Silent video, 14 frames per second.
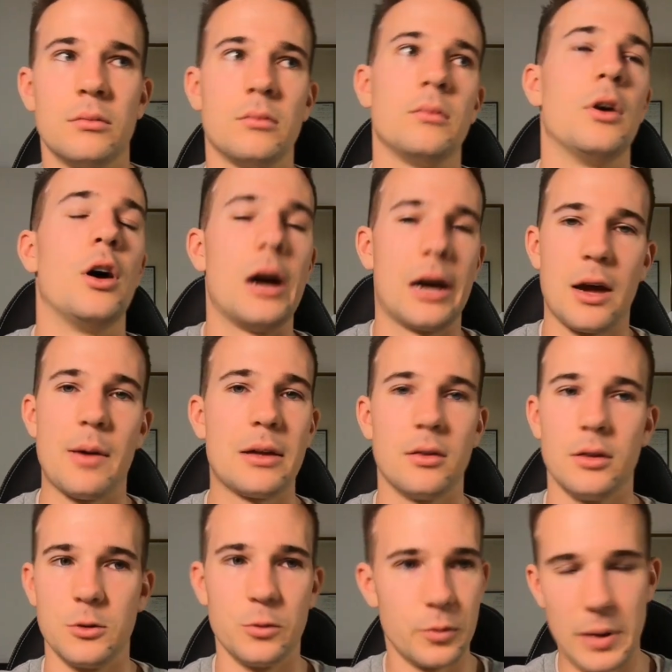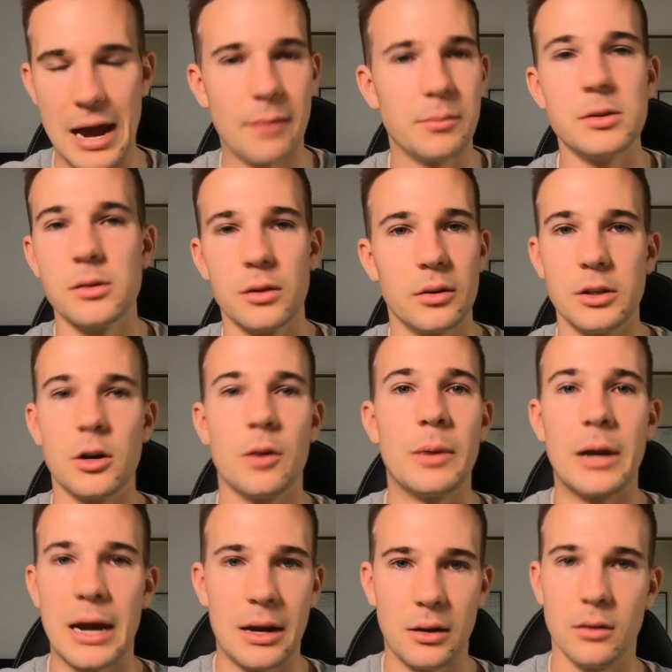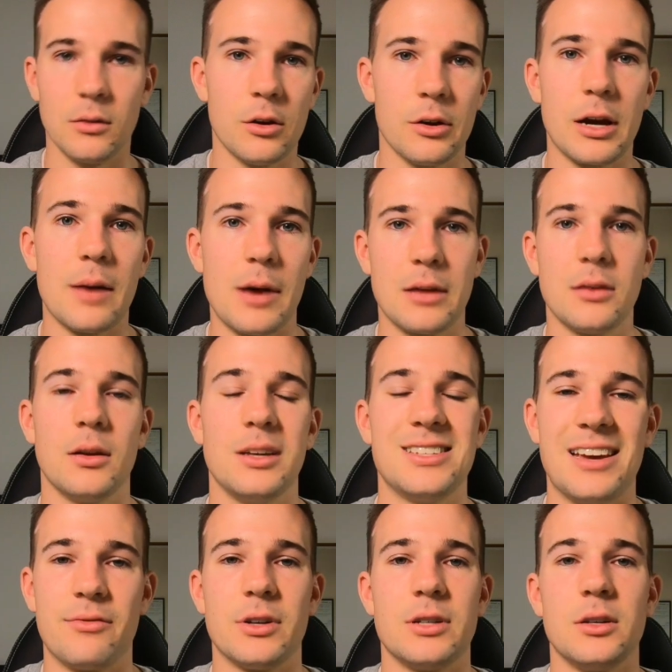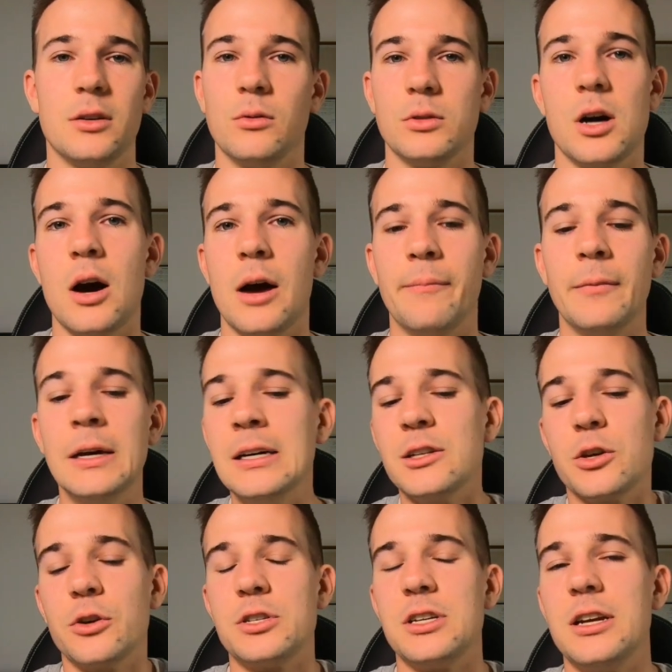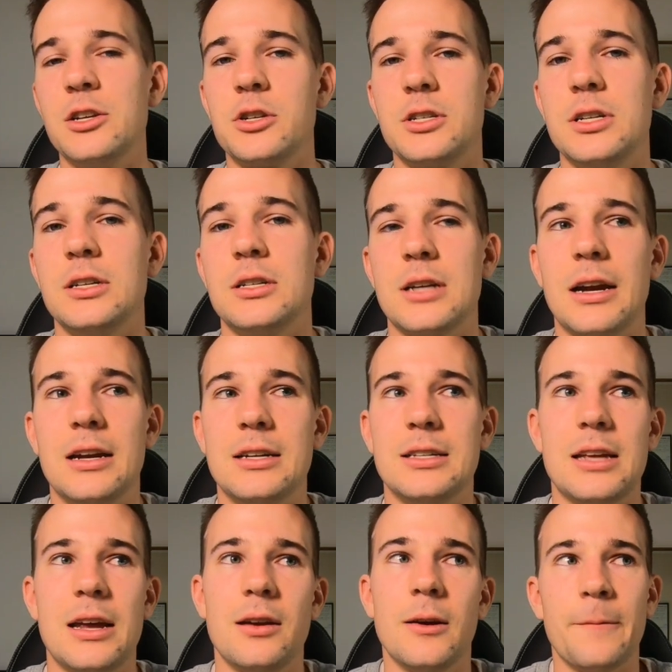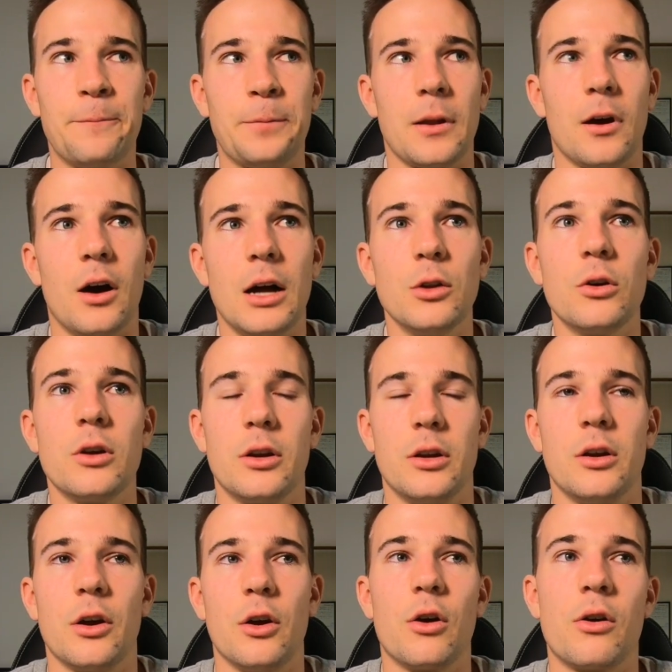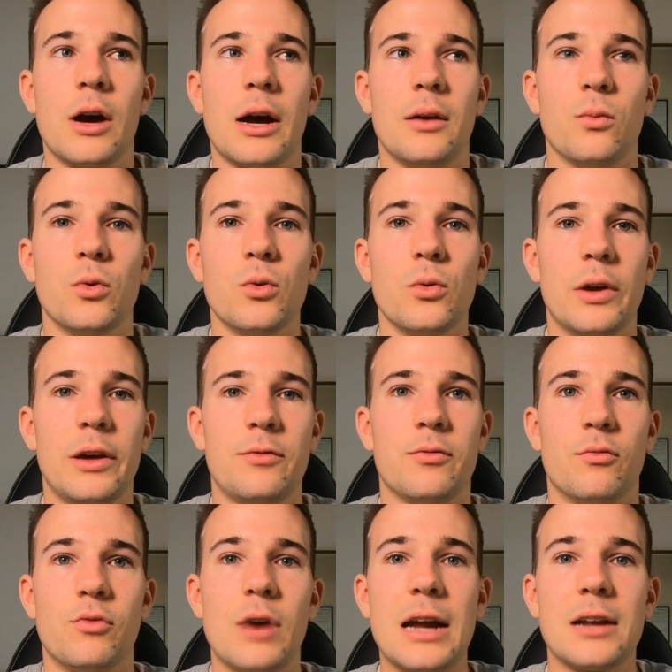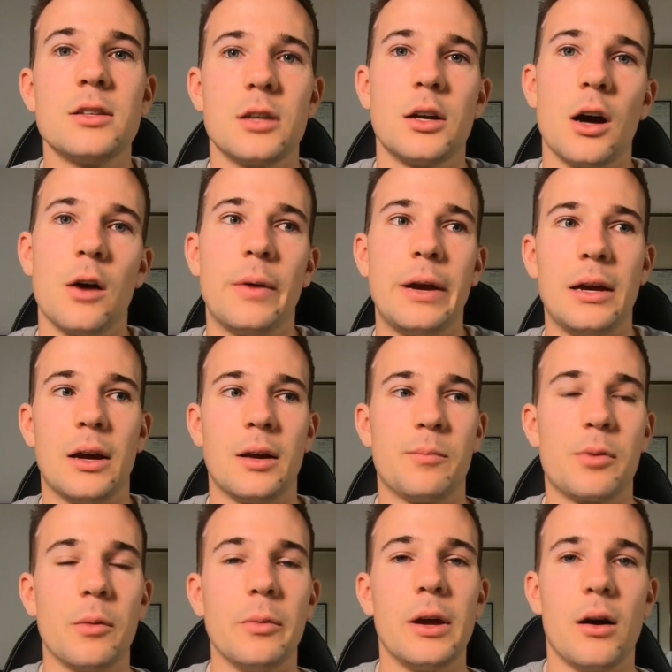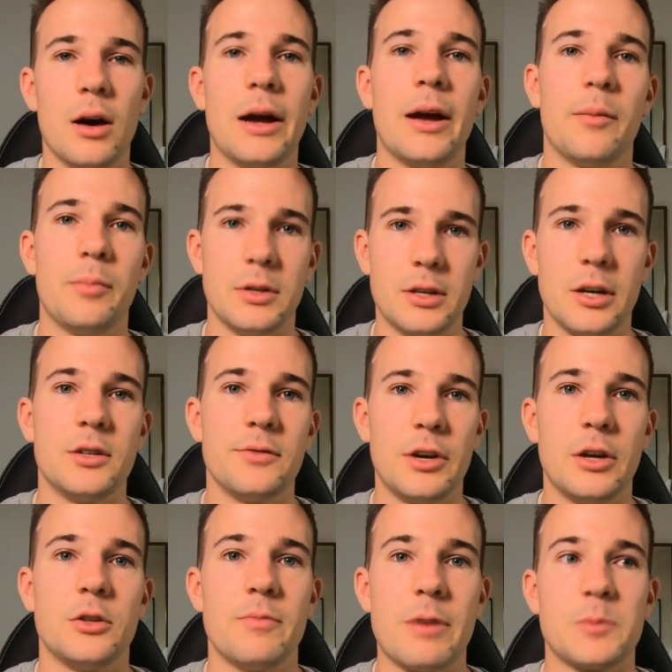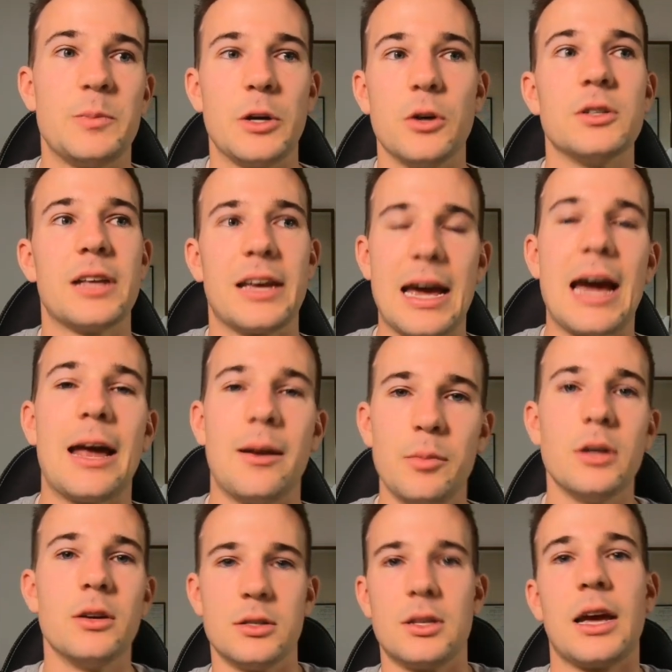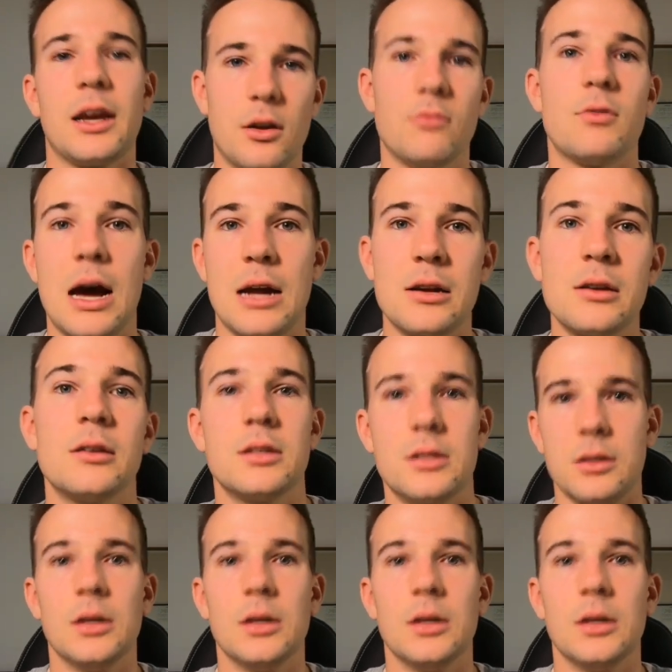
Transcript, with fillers: high carb athletes would be absolutely dominating the low carb athletes every single time. So it's an interesting study because then I look at it and go, all right, well, if runners are going at a probably higher percentage of VO2 max because they can, because they can run, and it's